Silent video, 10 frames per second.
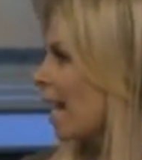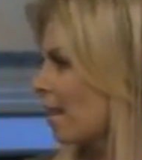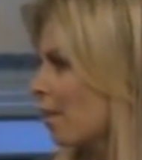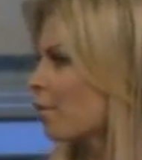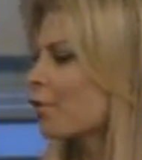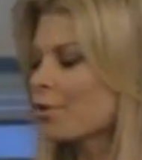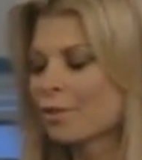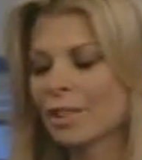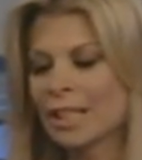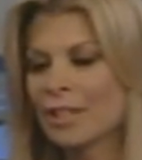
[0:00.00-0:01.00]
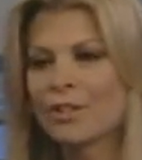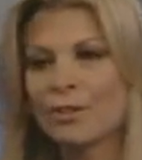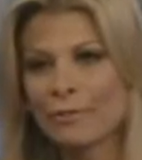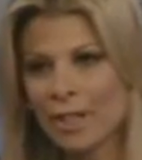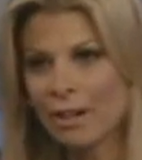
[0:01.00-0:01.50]
they are certainly
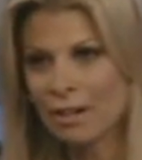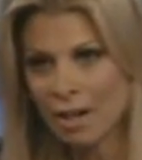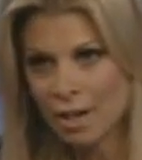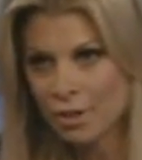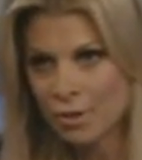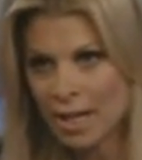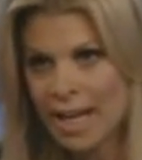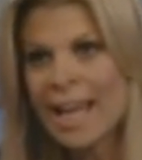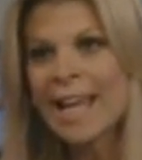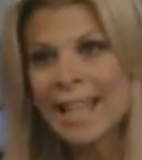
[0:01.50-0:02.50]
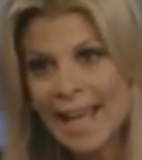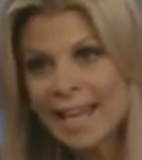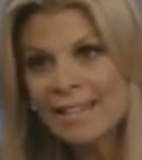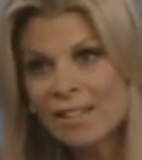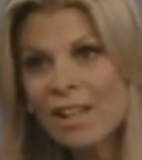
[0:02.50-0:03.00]
serving our country, that
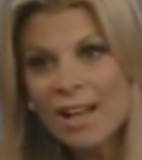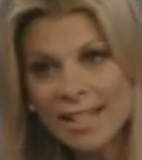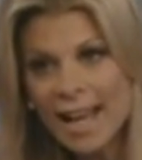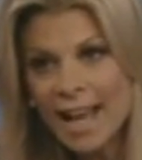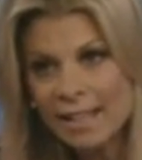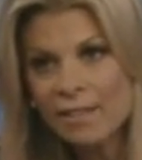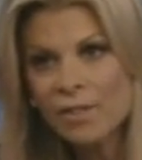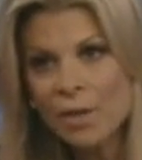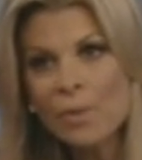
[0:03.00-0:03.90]
is a lot to ask of someone